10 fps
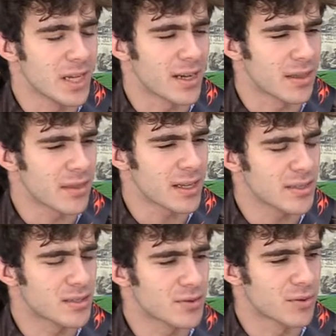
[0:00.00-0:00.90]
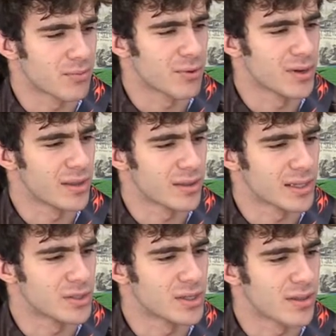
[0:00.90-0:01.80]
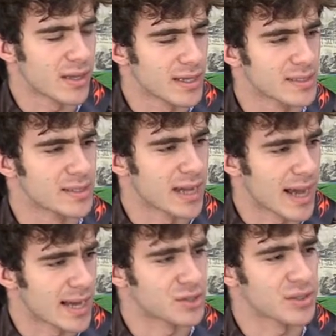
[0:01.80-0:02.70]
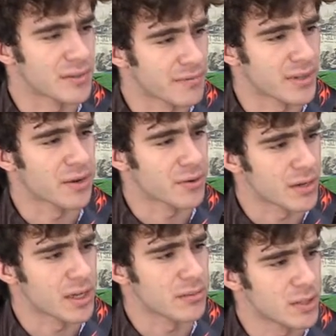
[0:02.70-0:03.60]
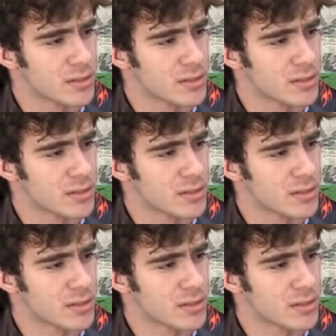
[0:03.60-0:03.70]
yeah, I think until the point that she thinks it's actually a flattering name.